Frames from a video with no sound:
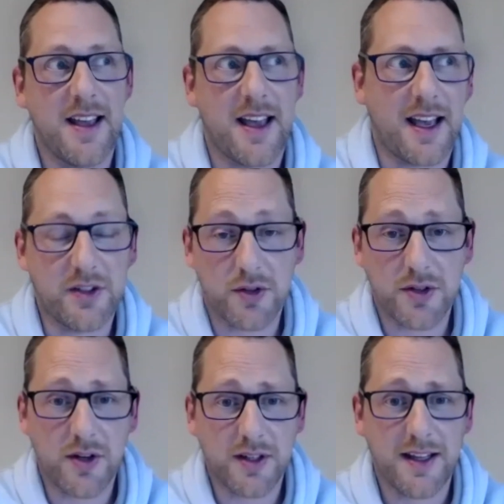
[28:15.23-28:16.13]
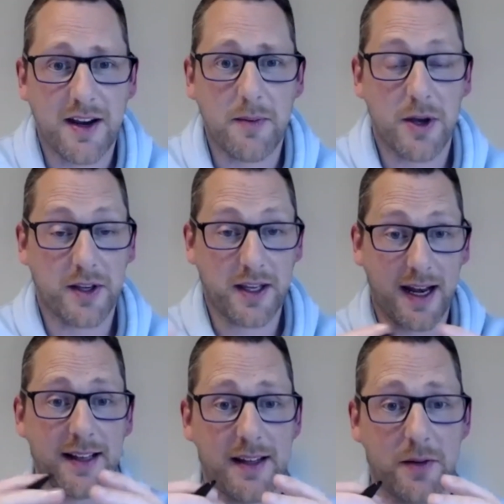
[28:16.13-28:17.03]
And you're talking there about
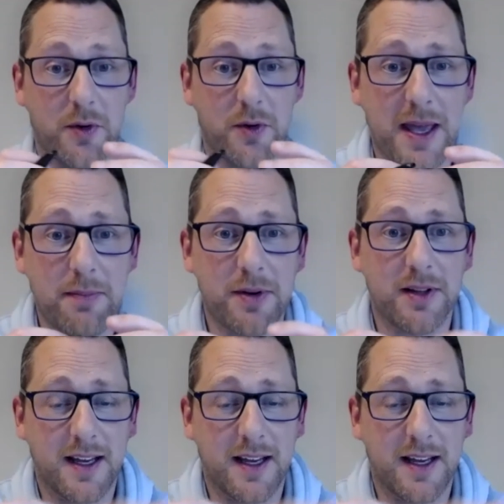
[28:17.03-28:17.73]
connecting with people.